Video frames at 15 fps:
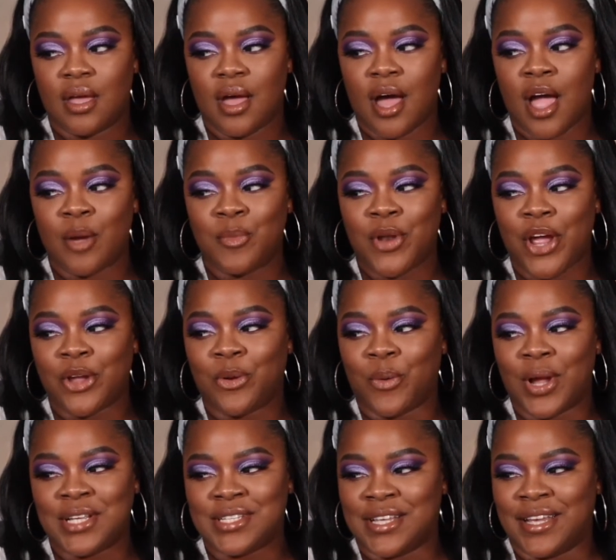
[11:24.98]
I'm
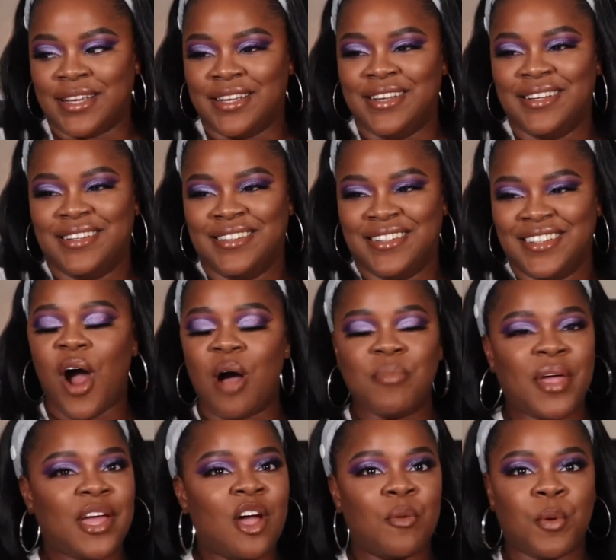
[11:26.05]
digressing. I'm
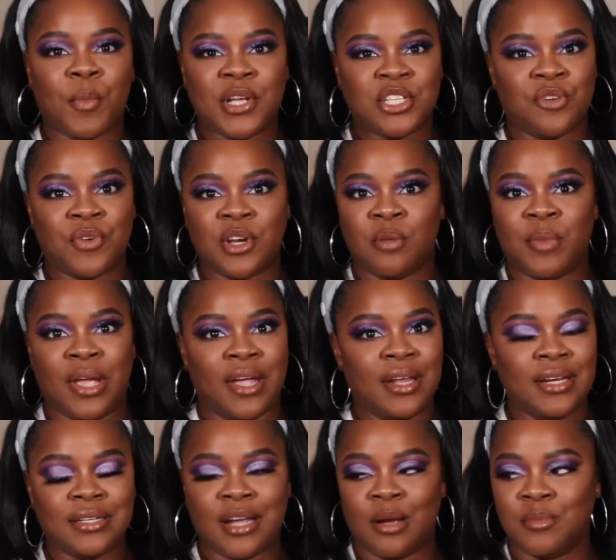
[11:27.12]
not helping myself get to bed
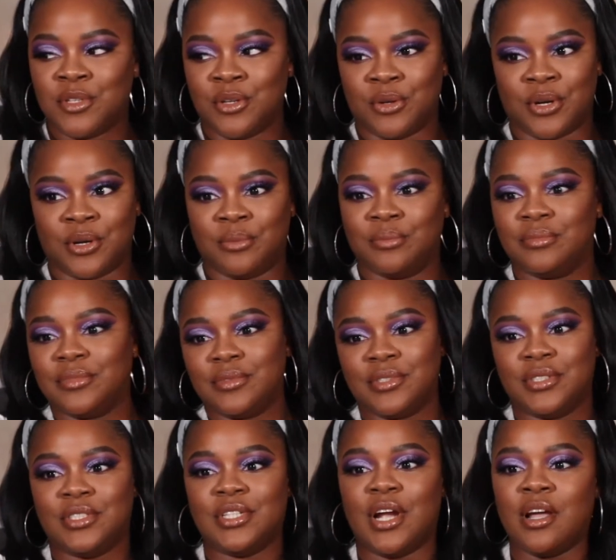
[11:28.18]
anytime sooner.
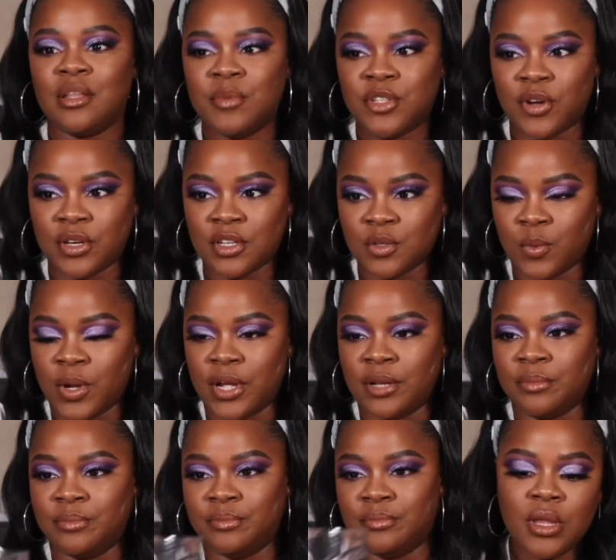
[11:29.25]
Let me drink this
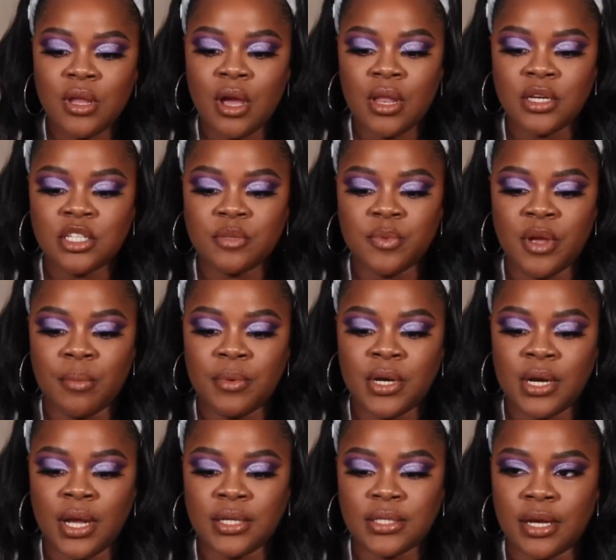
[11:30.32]
wine. Y'all, I'll just be up in the
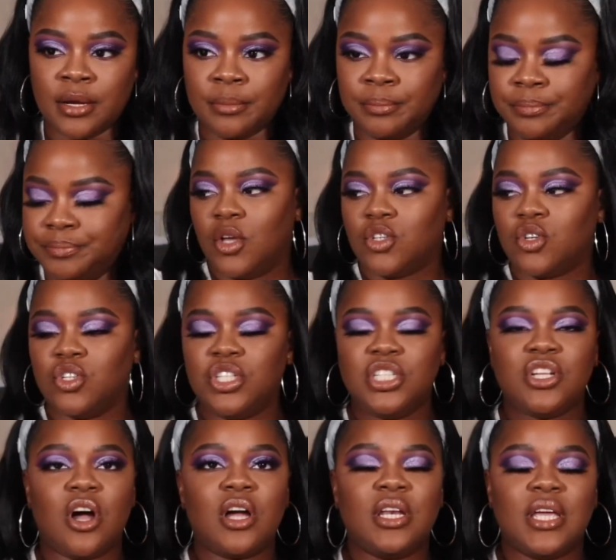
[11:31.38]
nighttime. So she's
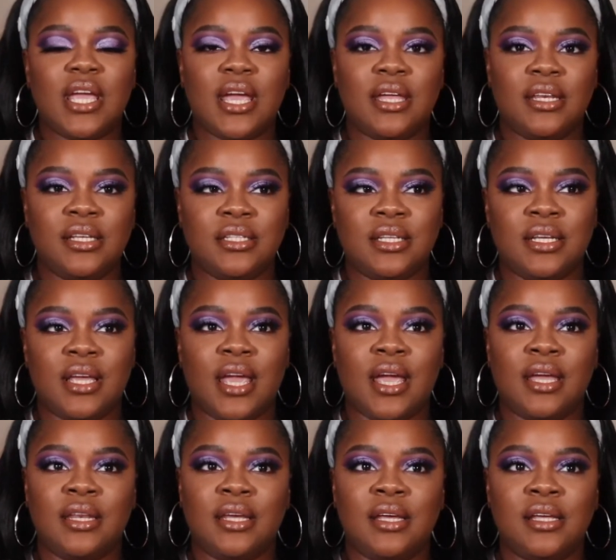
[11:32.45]
talking to Candiace, and
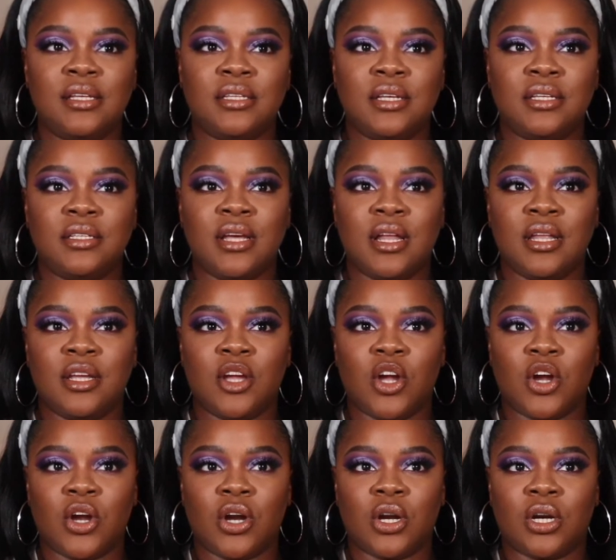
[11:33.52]
Candiace is telling
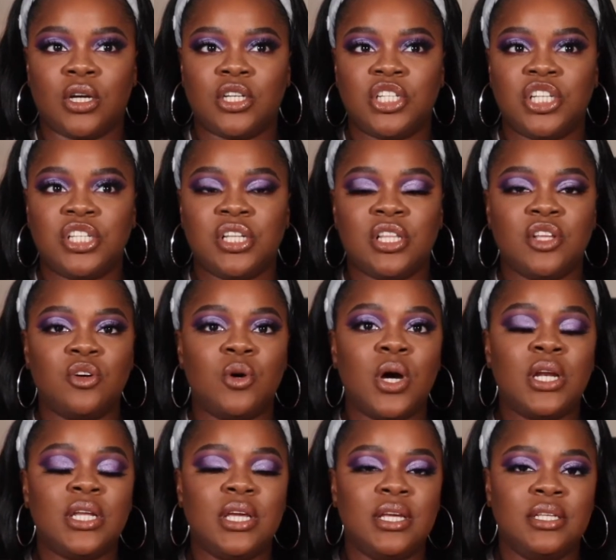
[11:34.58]
her she's a little
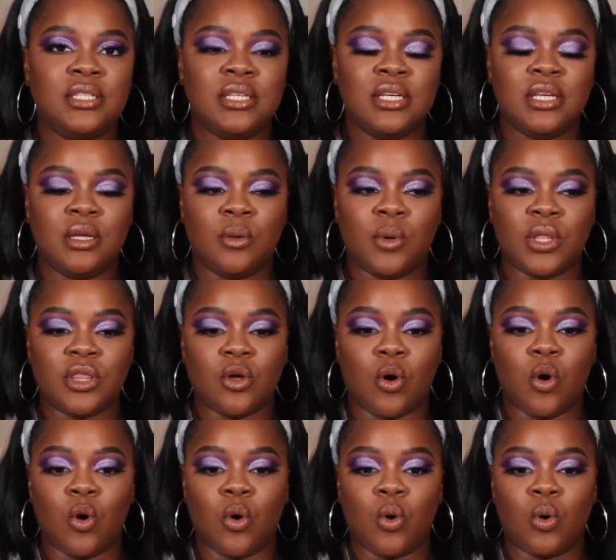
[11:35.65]
uneasy with the
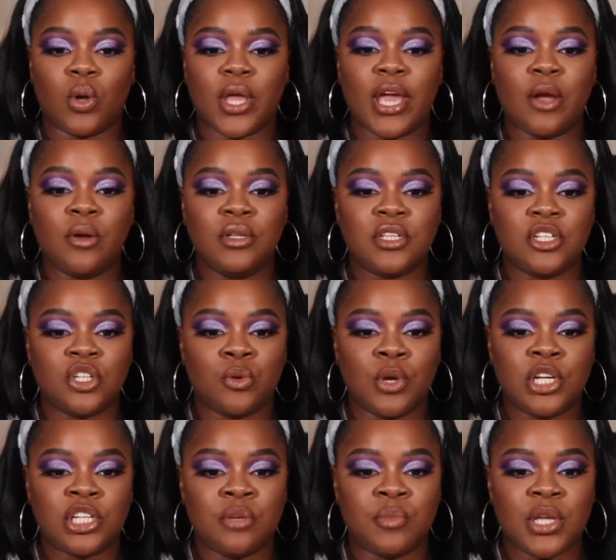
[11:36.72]
whole Karen
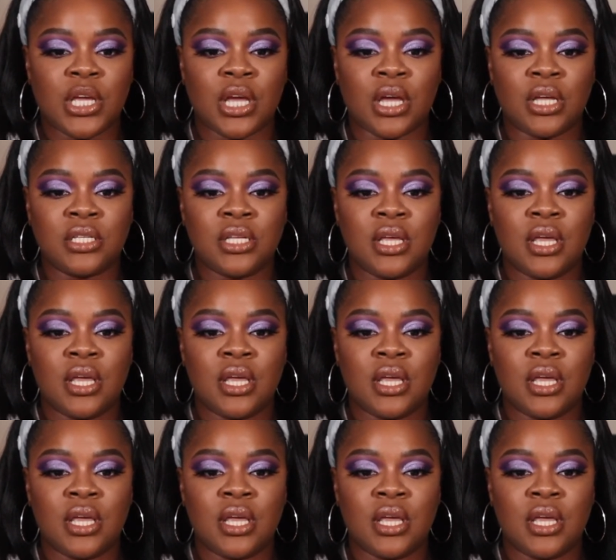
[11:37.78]
situation because